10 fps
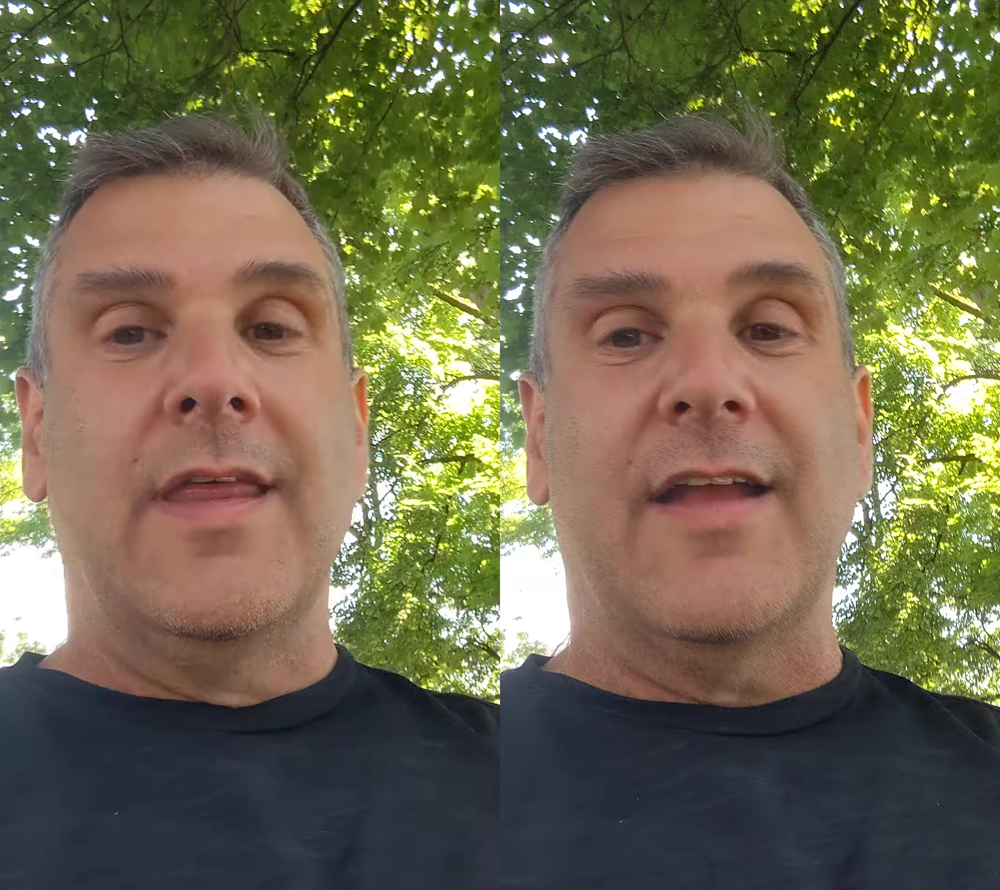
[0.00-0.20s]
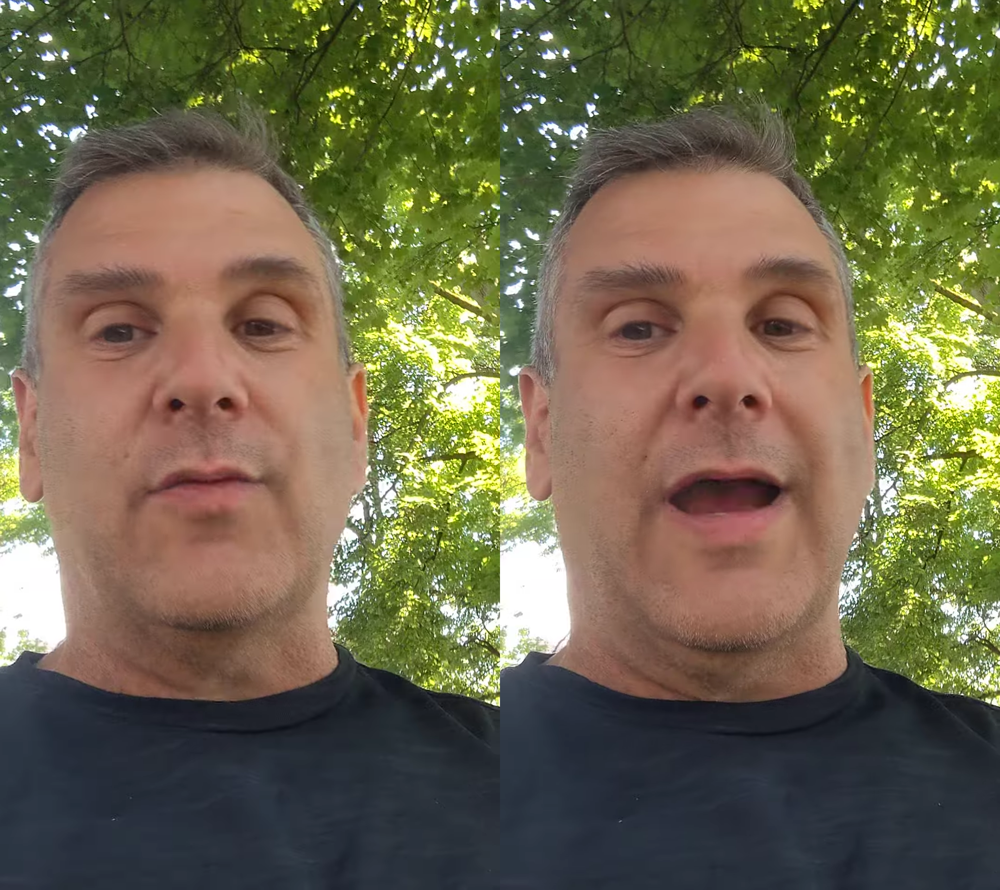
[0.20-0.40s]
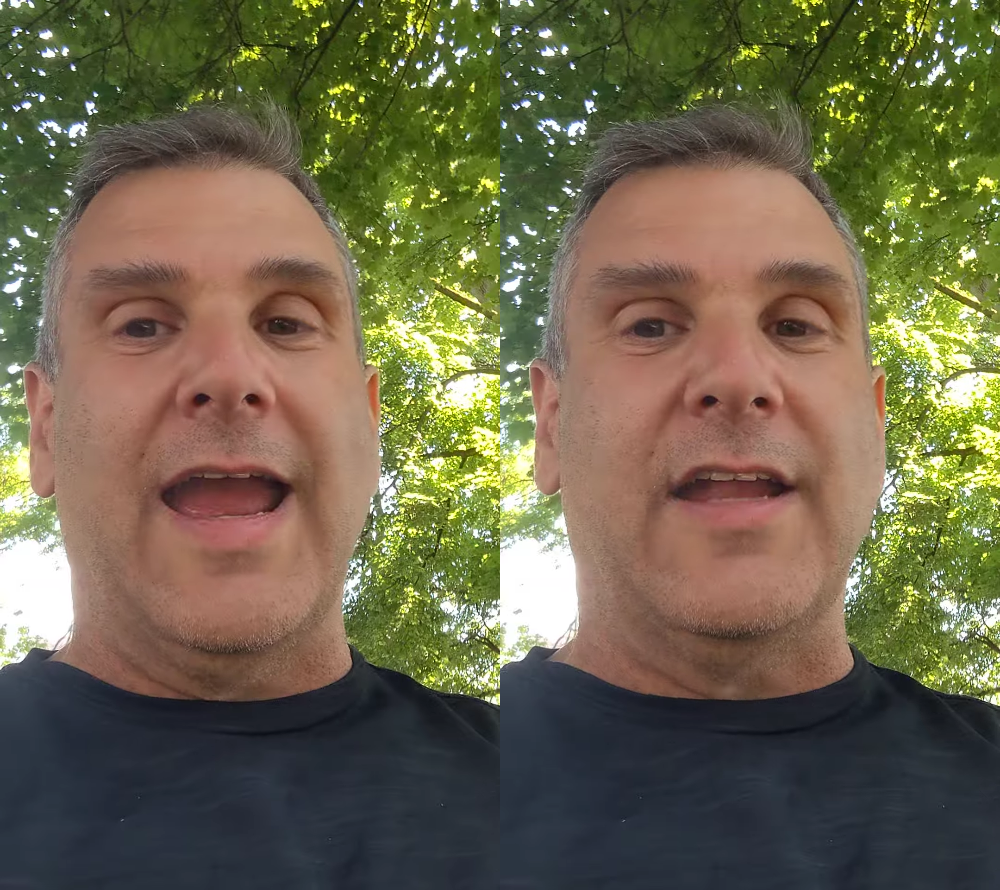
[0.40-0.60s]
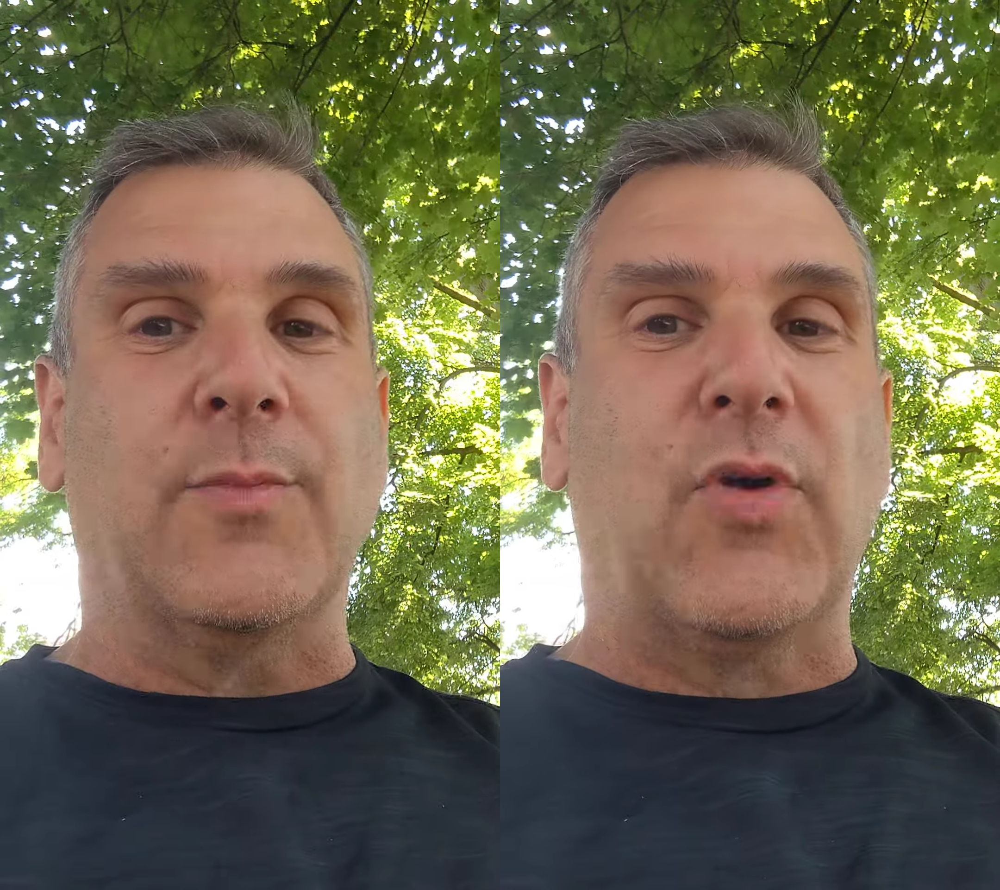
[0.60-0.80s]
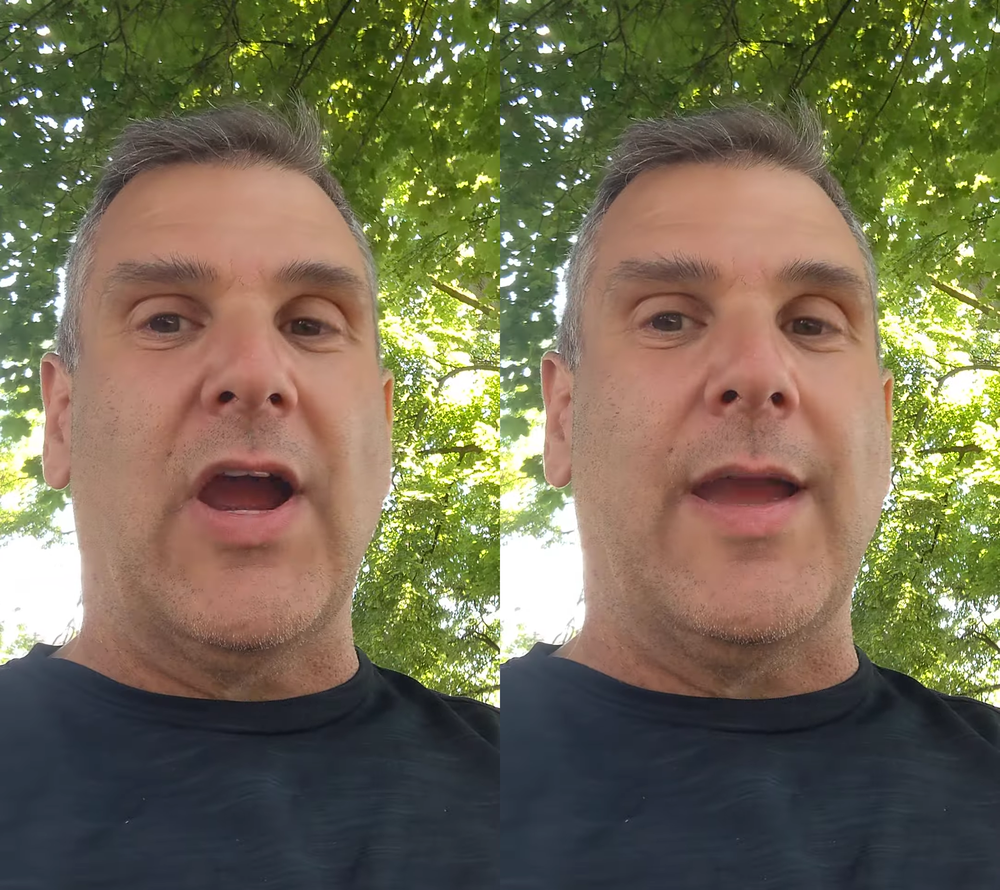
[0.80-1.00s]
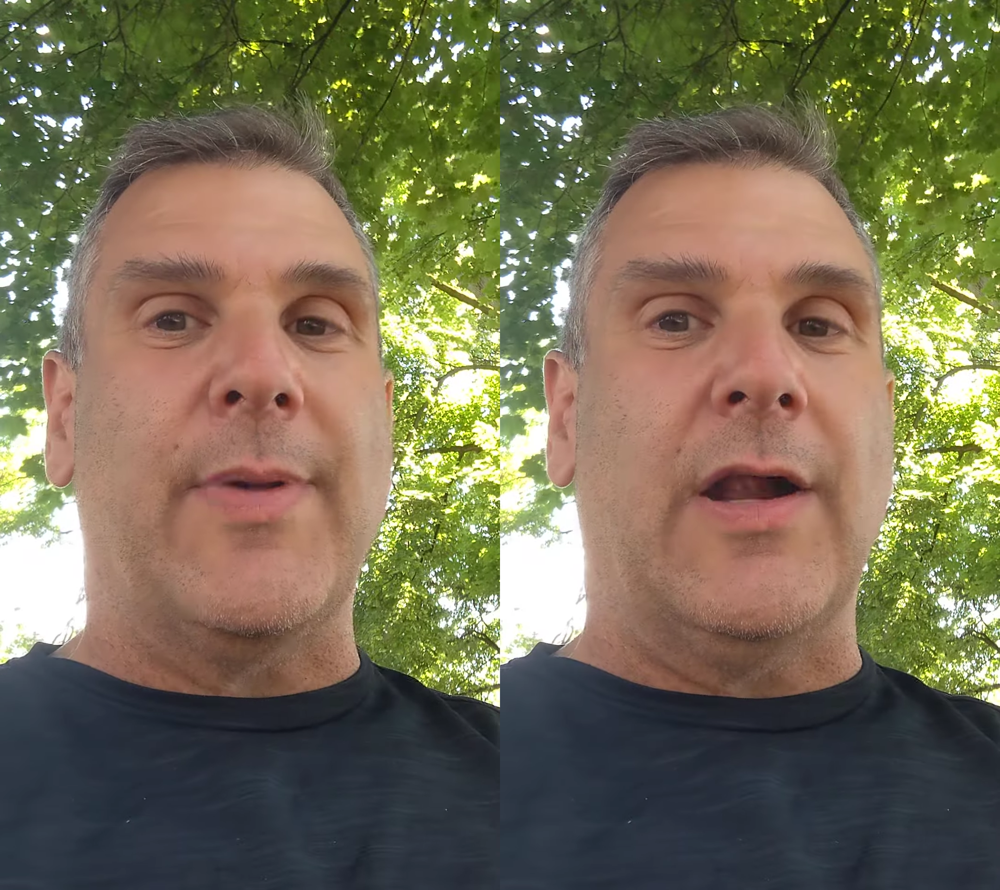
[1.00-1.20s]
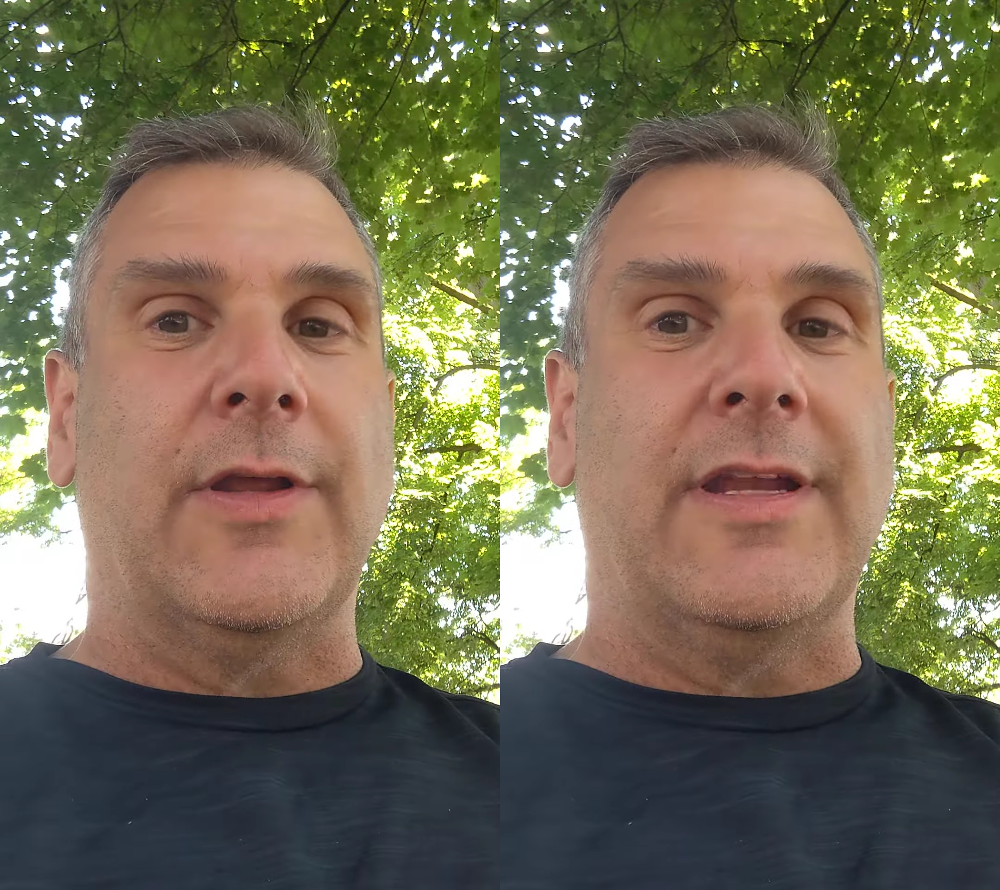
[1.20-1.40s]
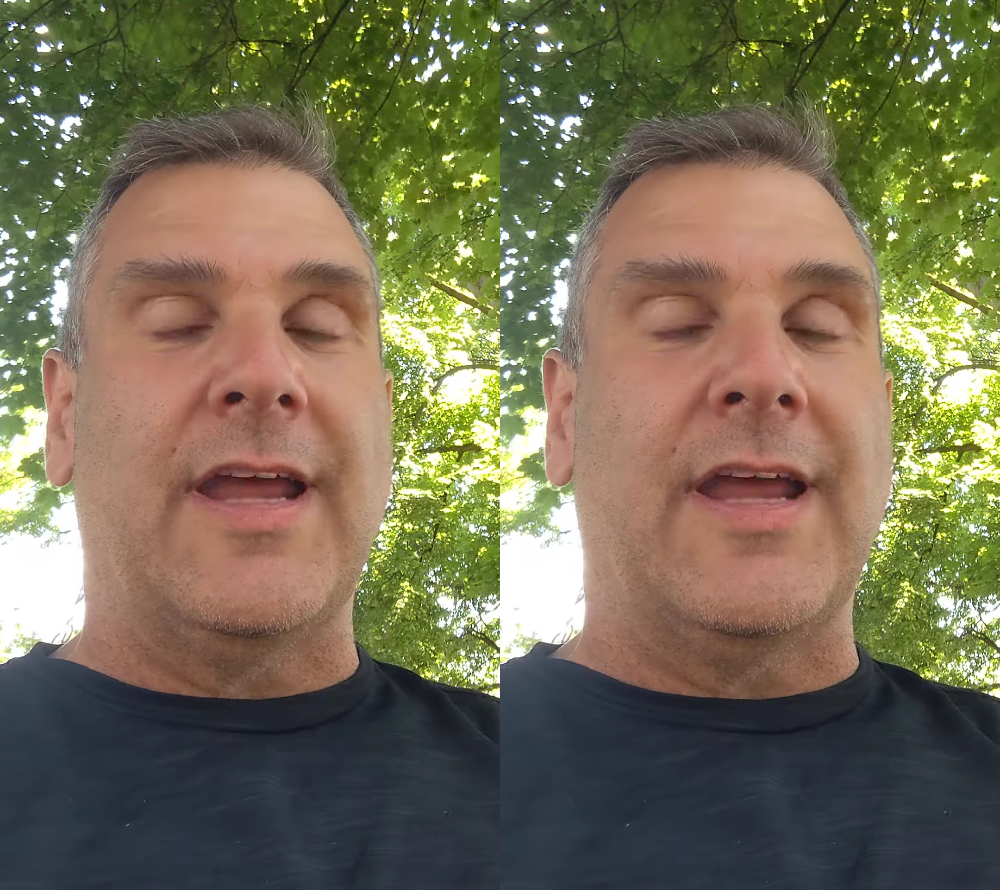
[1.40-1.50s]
that's why I had to pray about it.